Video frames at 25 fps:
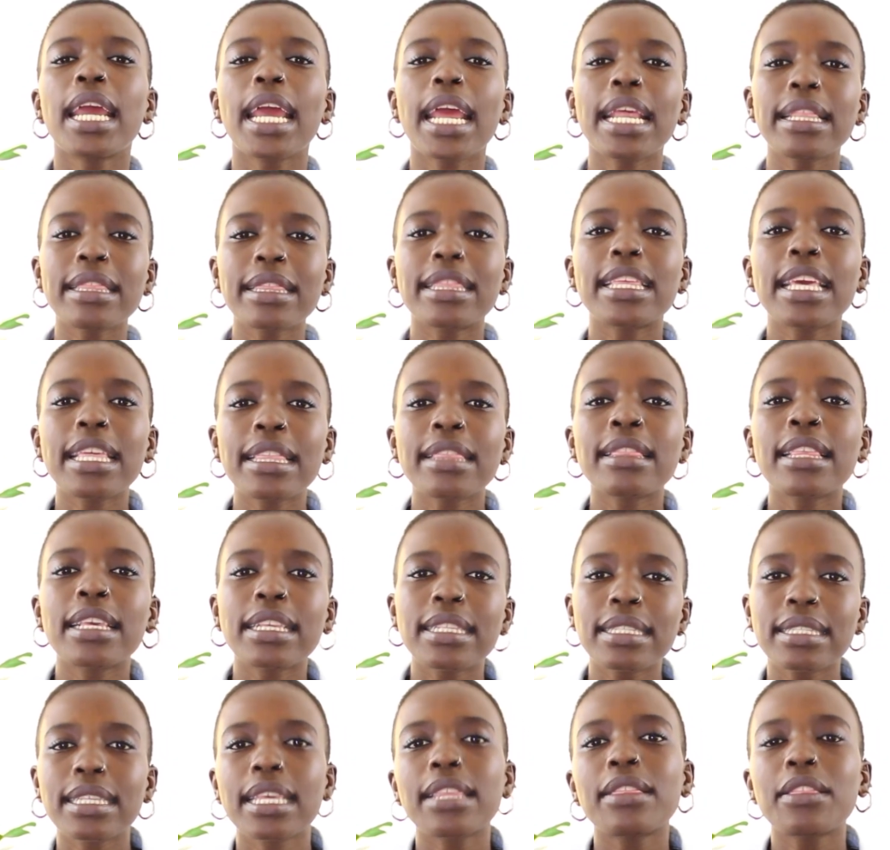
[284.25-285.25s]
and then they
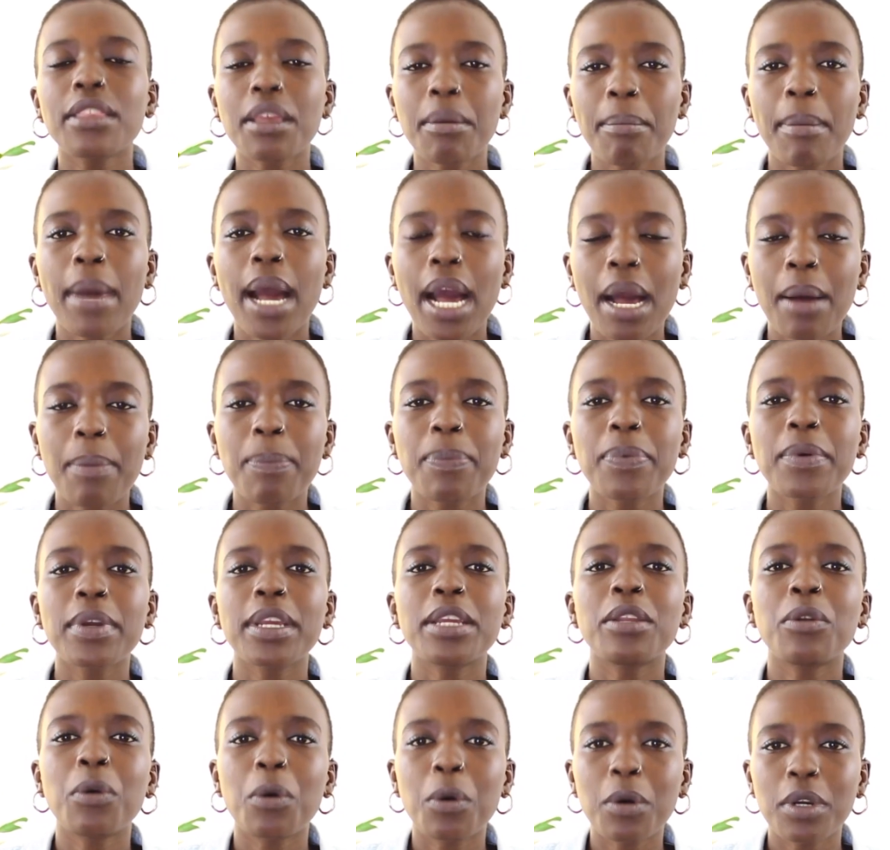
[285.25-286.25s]
set them up
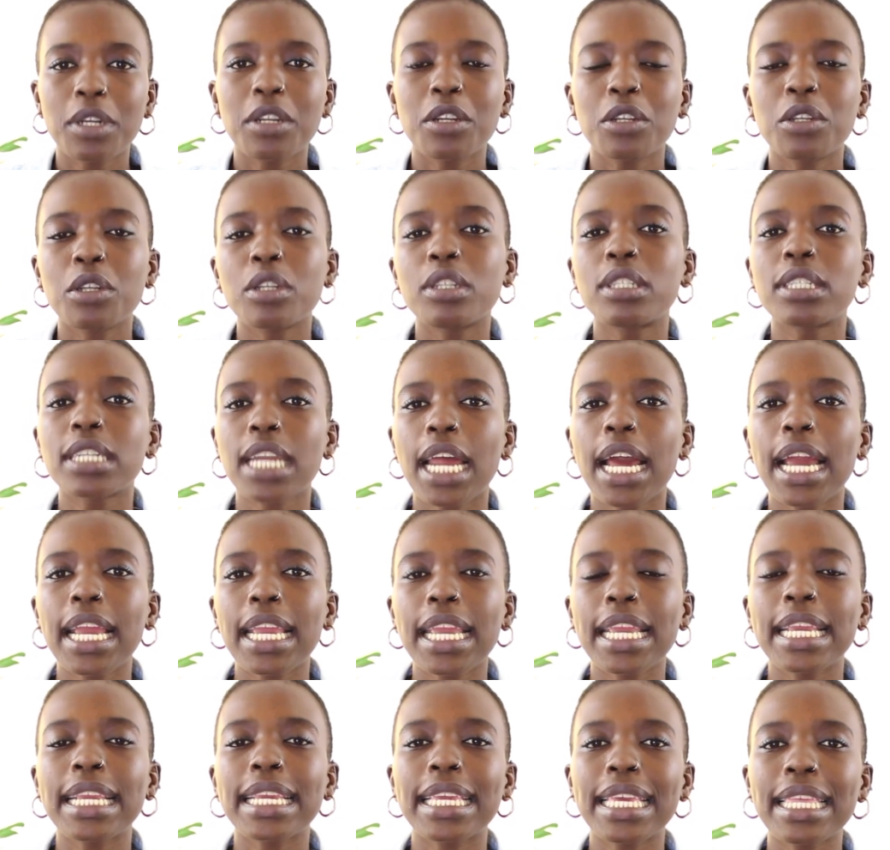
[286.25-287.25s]
in order to try
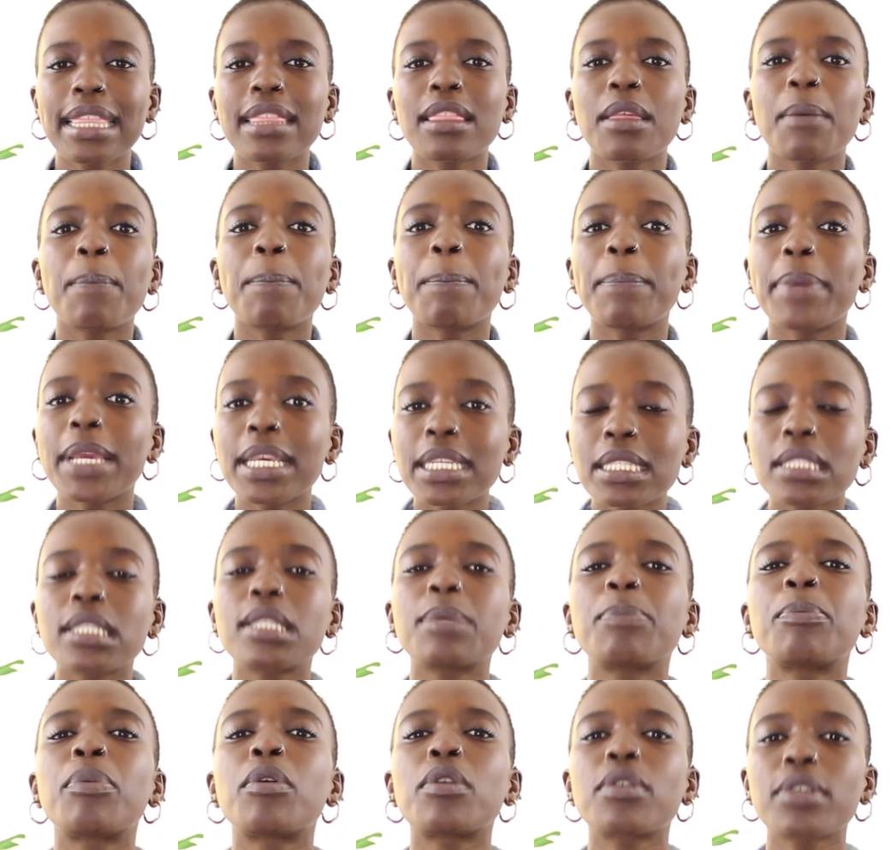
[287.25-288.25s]
and get the
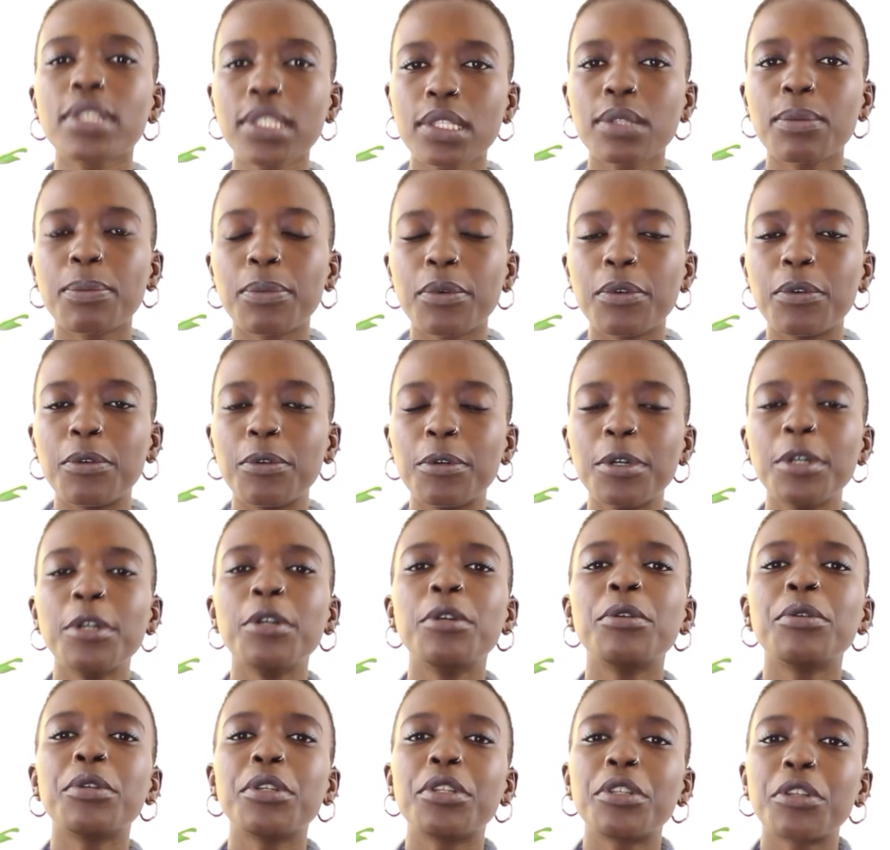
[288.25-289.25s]
best possible
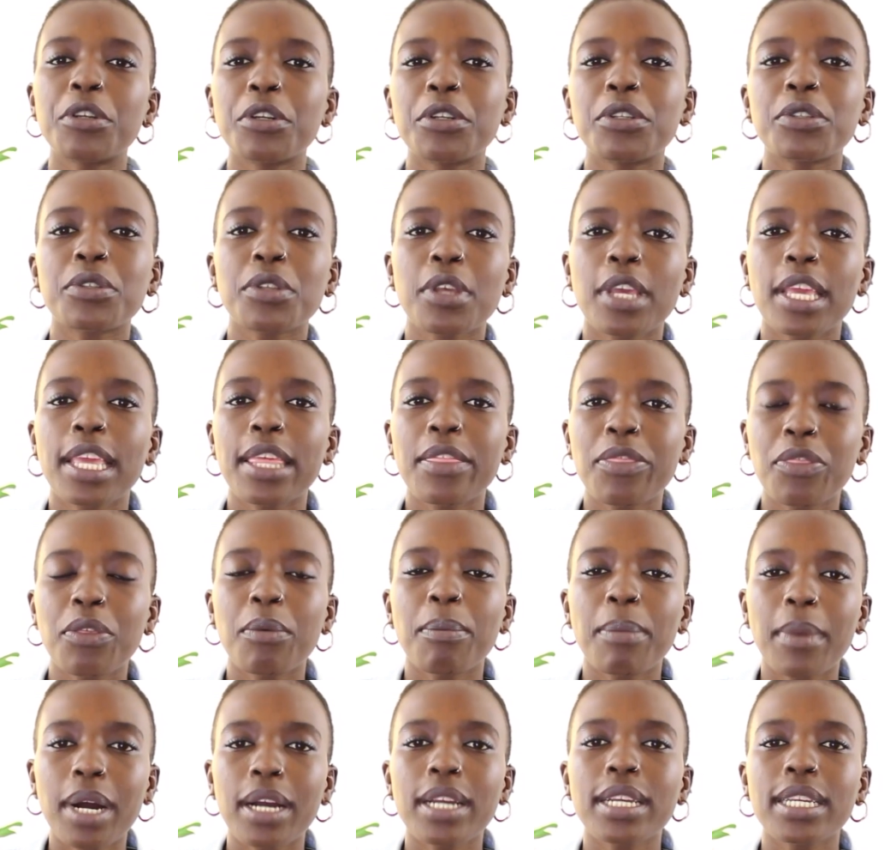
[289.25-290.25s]
returns in the
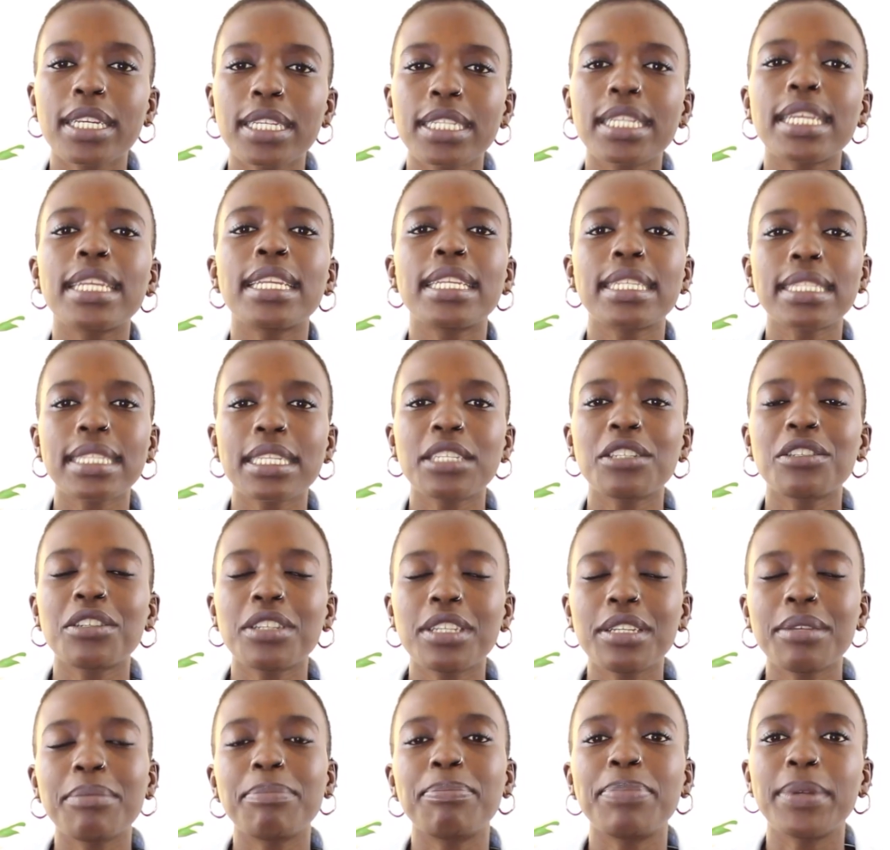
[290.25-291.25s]
market and
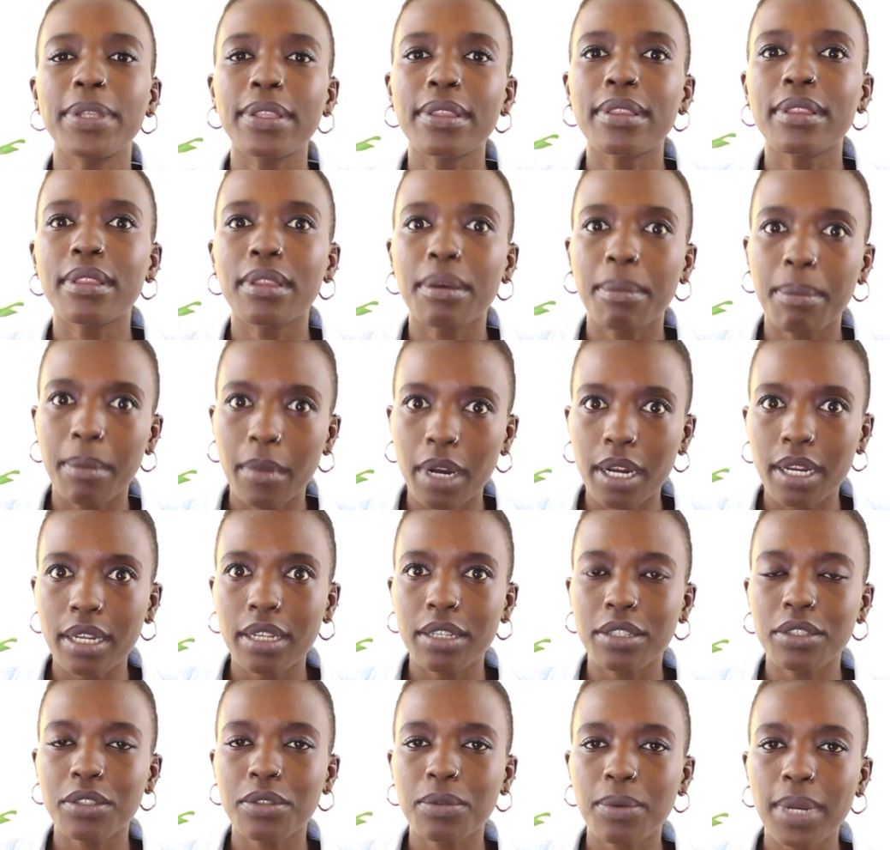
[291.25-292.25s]
essentially beat the
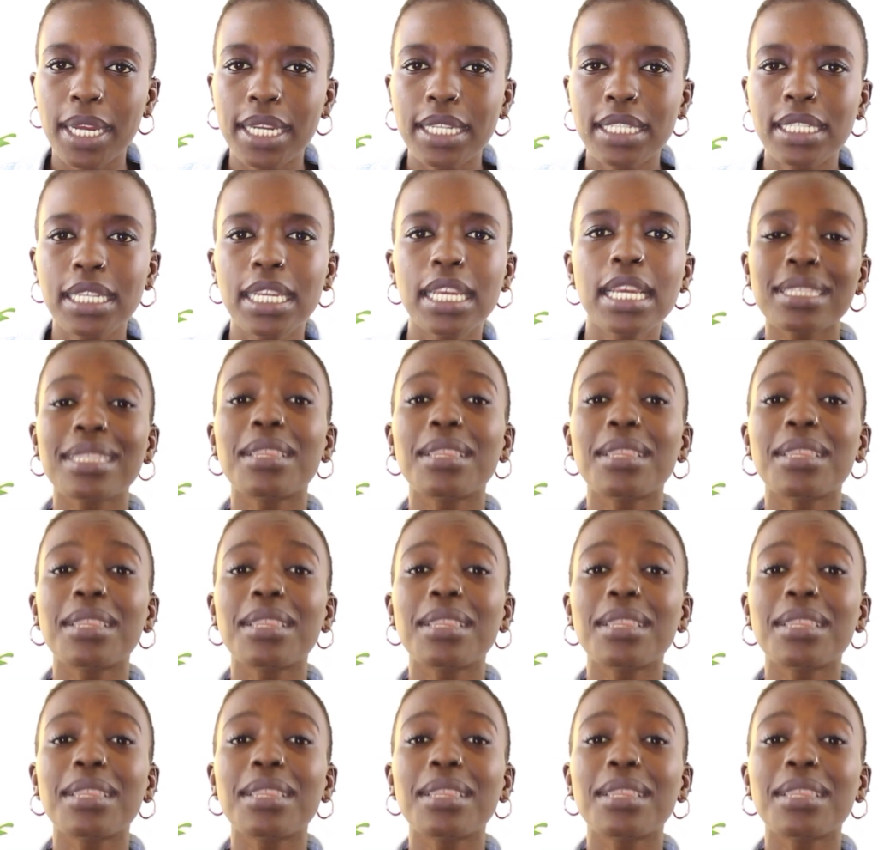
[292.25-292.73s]
market, right?